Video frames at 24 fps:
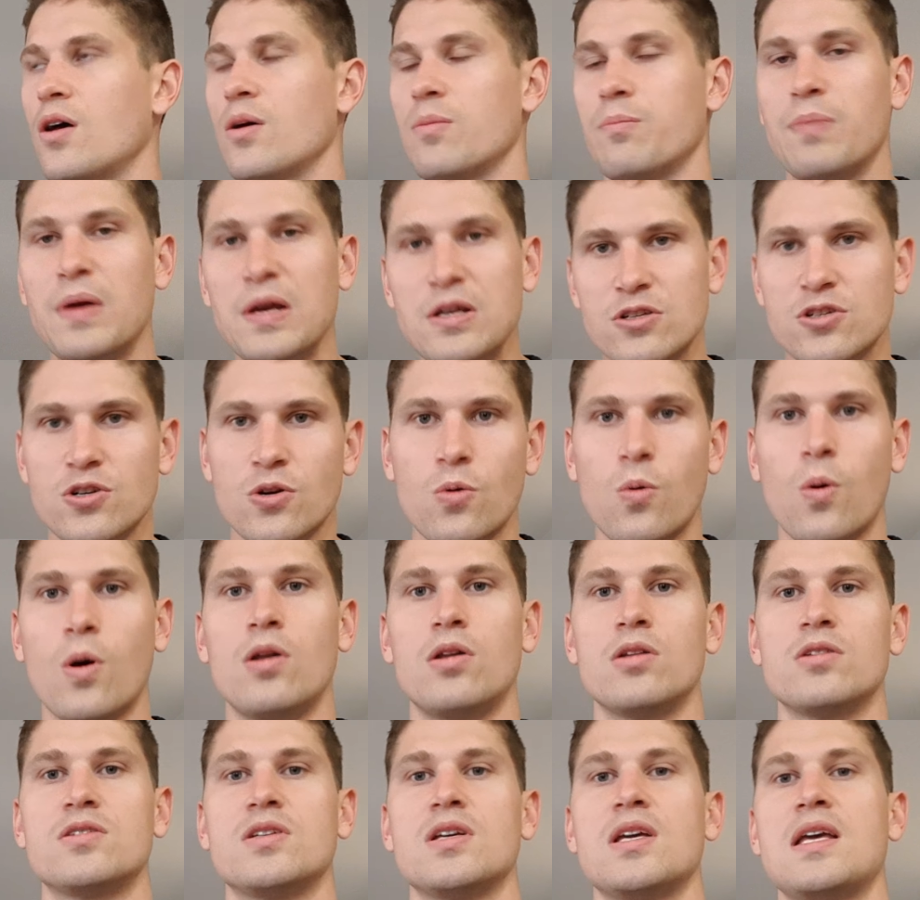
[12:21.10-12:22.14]
picture
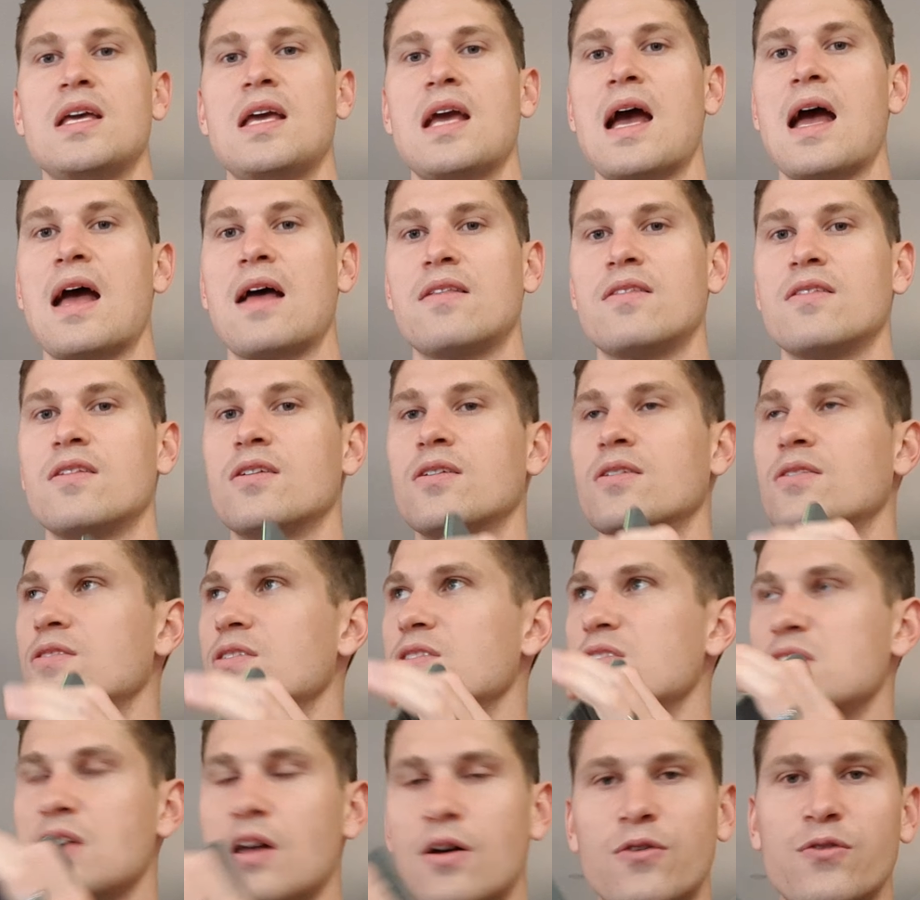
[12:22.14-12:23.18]
quality and the
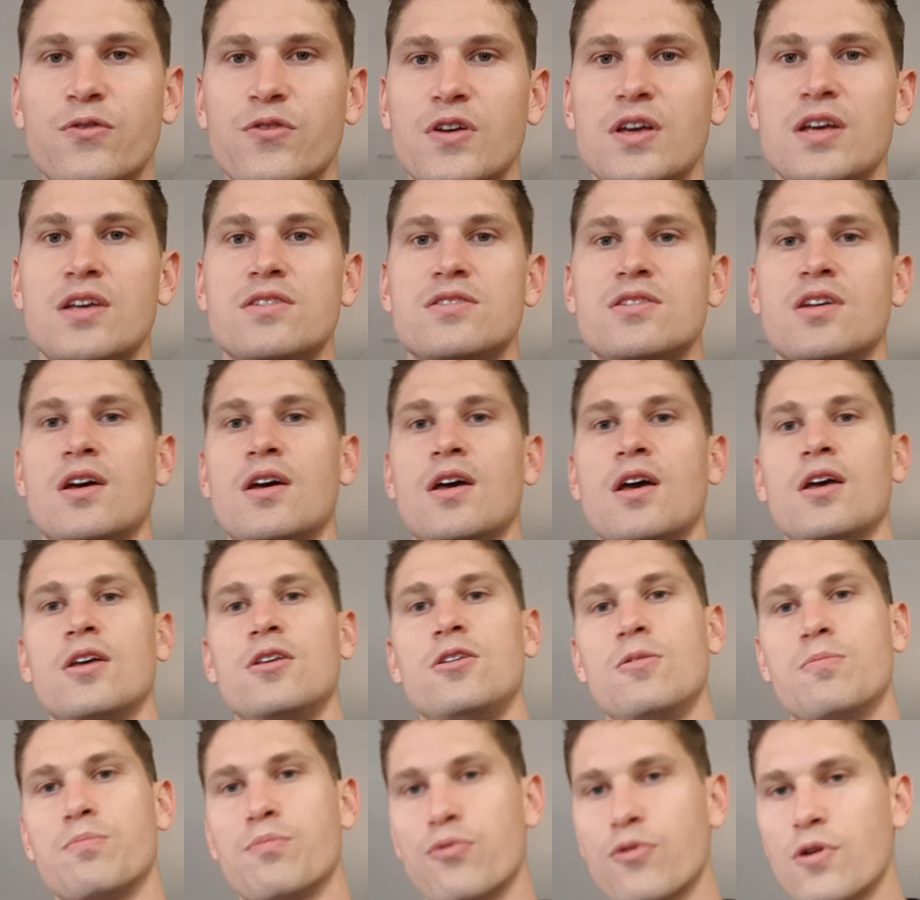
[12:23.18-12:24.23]
selfies,
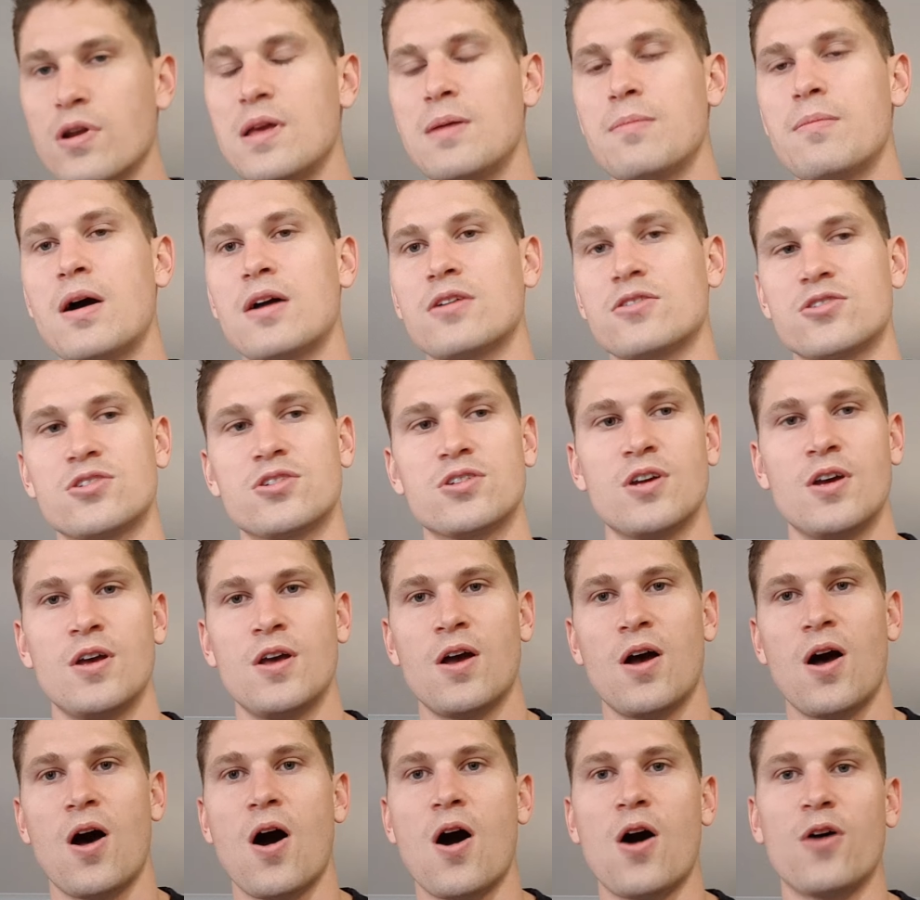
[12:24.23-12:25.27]
you pretty much,
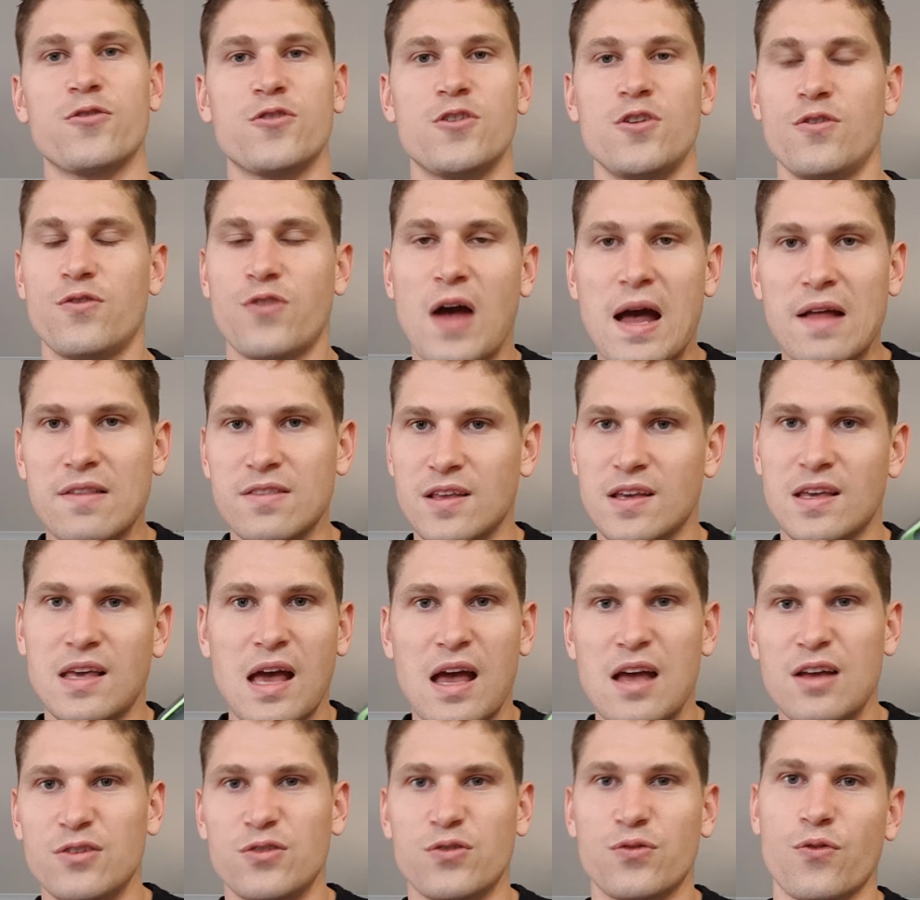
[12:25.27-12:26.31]
after you've had the
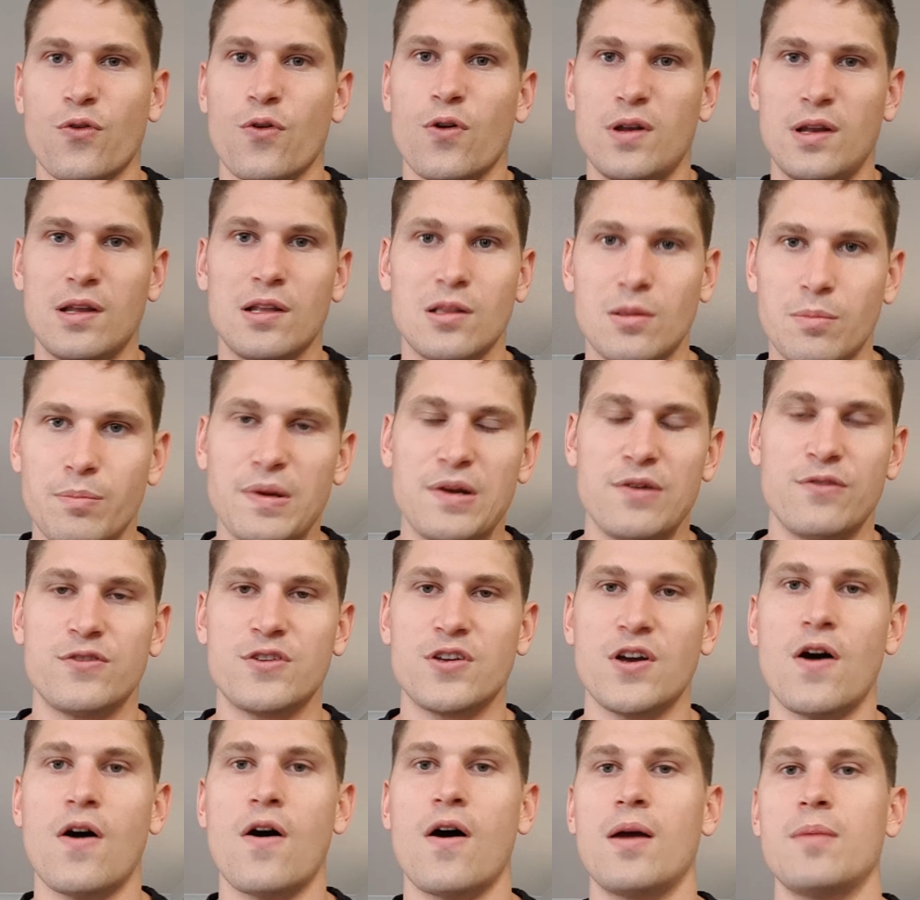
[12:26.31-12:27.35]
case for a little bit of
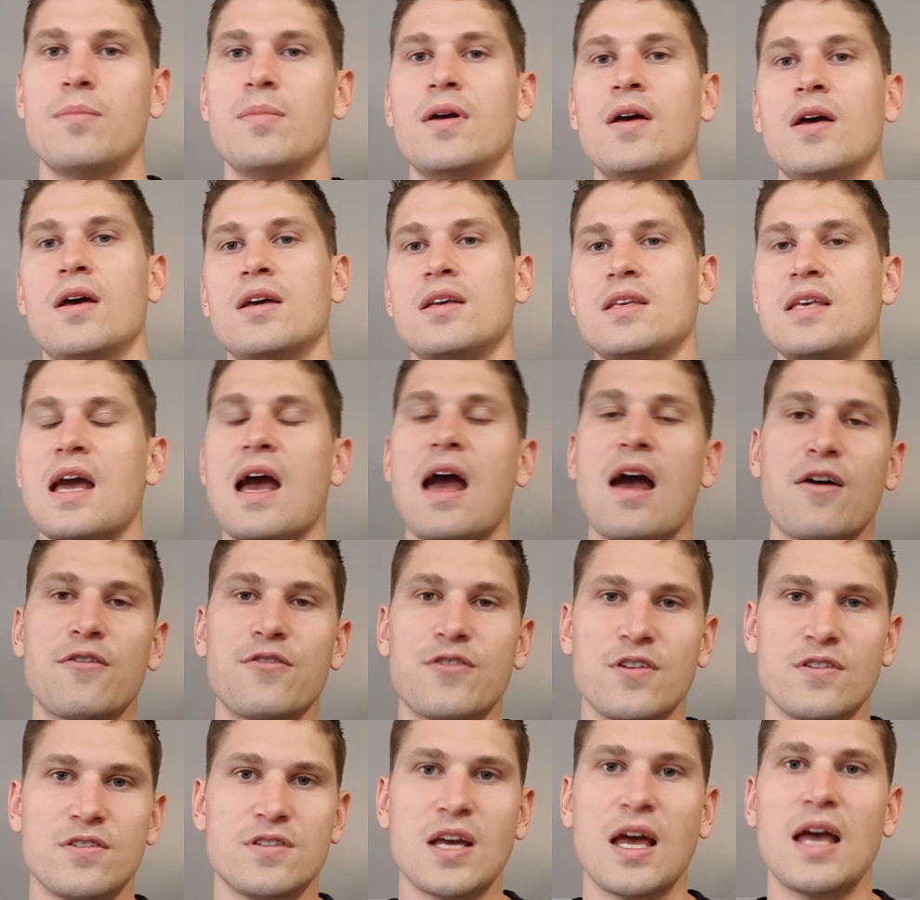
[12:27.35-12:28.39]
time, you have
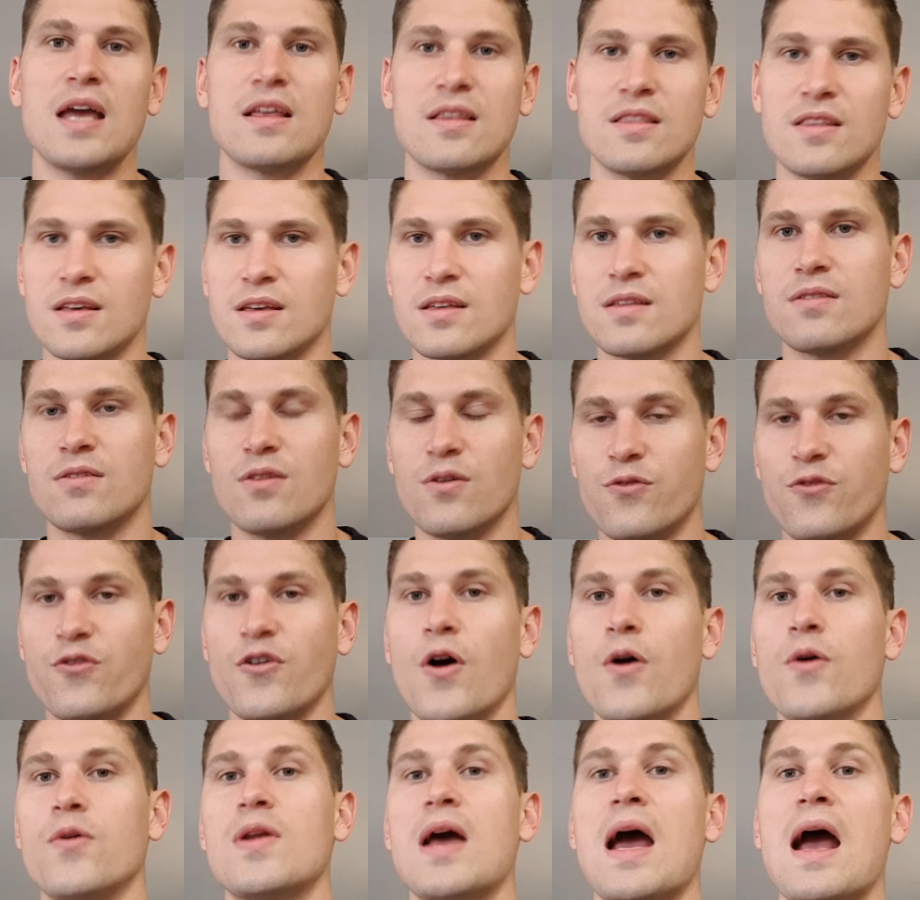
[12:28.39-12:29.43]
to take the
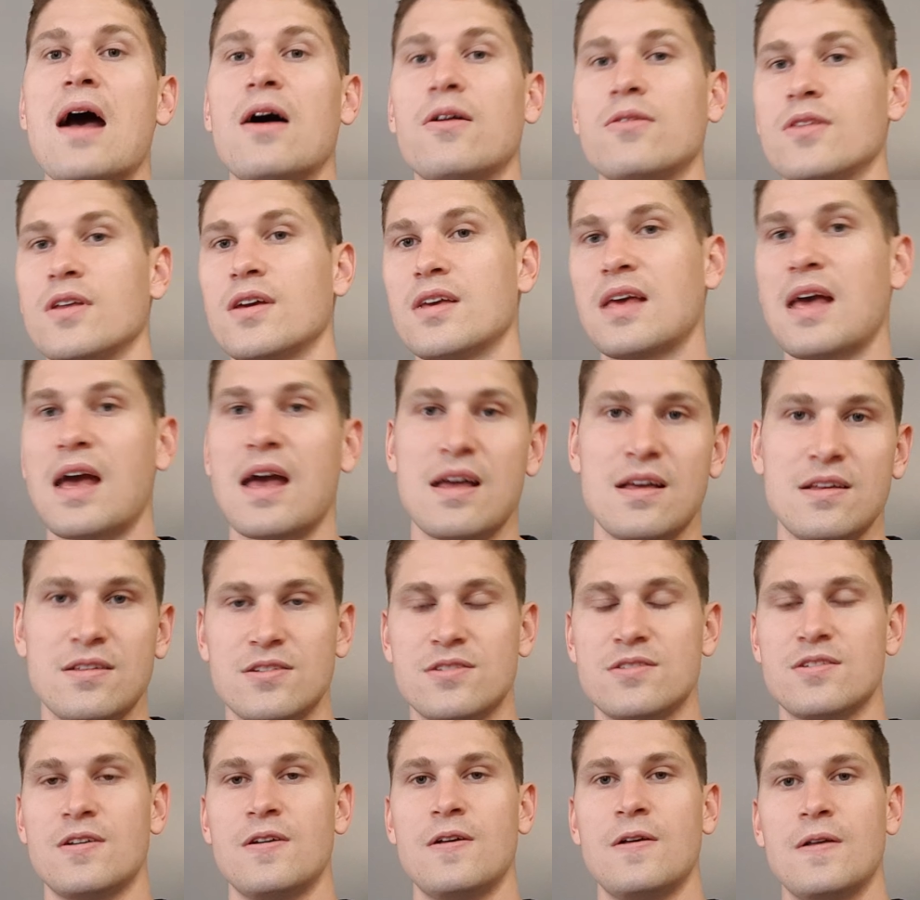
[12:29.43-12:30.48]
phone out the
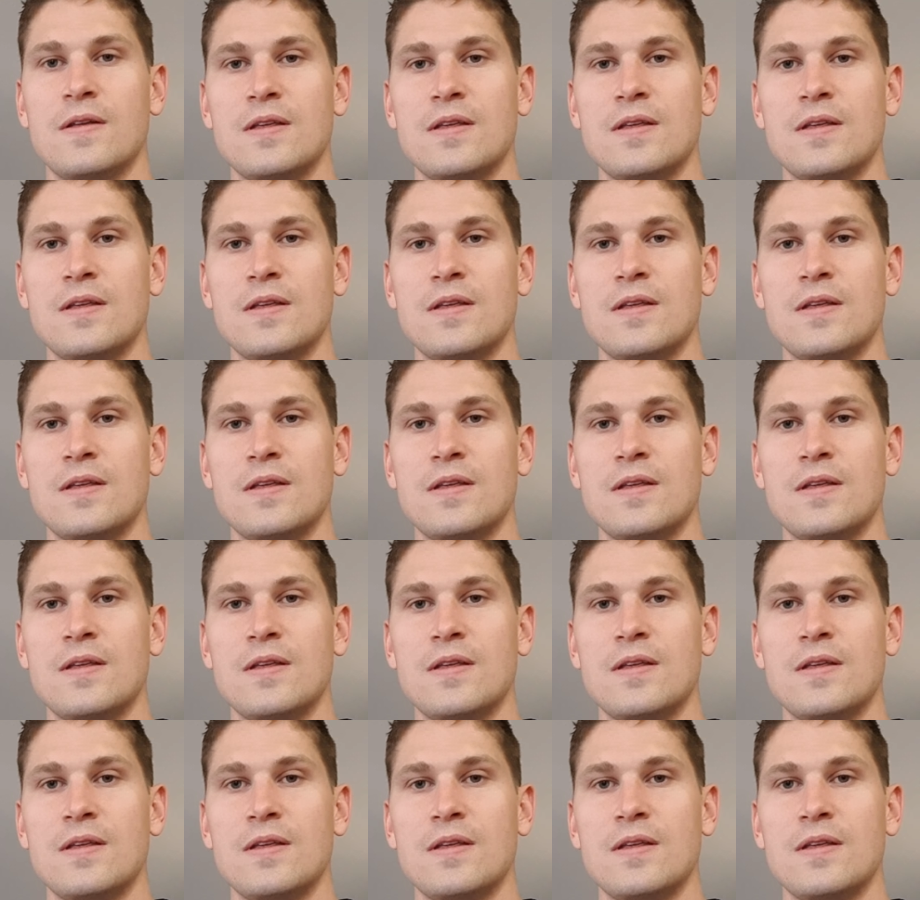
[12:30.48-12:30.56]
case.